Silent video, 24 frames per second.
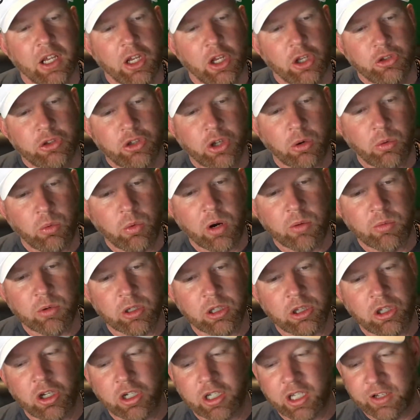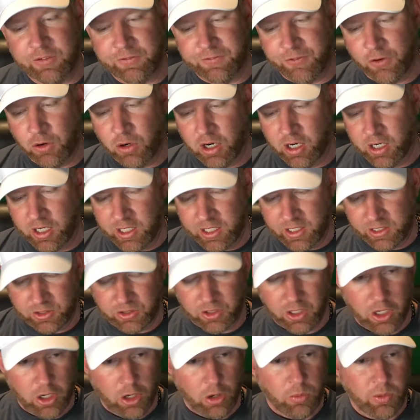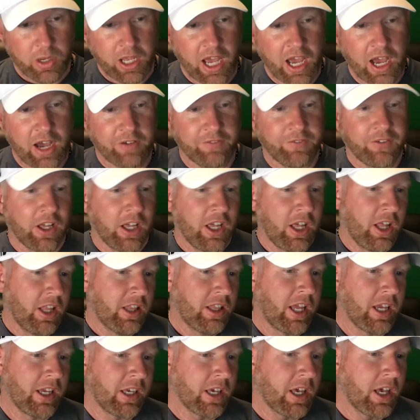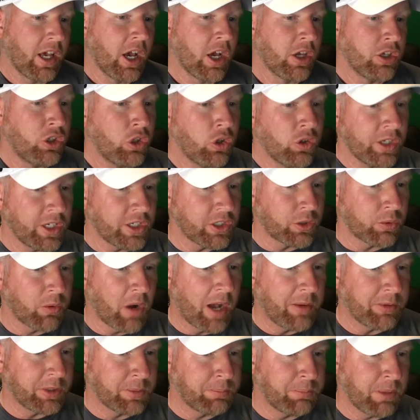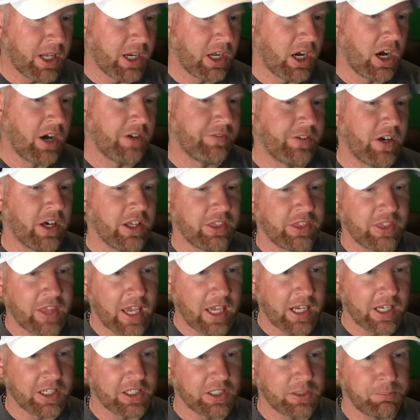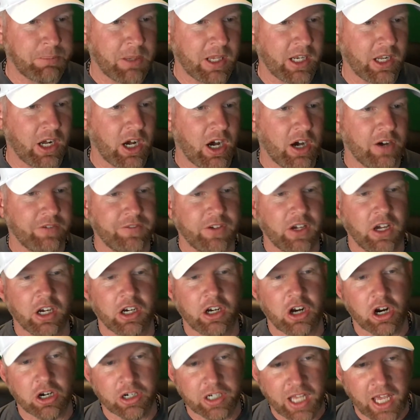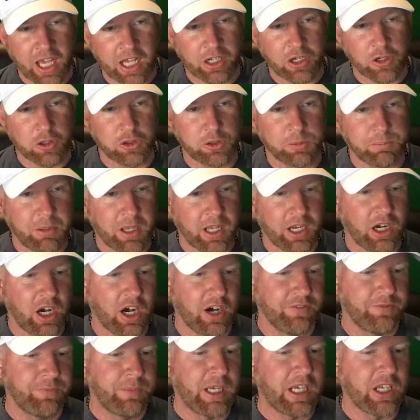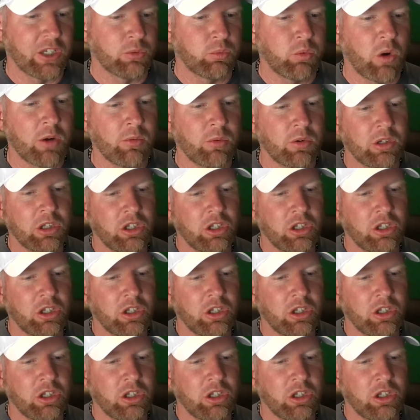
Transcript: So what we're looking for is we have like a Uniswap spinoff, a Theta spinoff, a Cardano spinoff, because what we're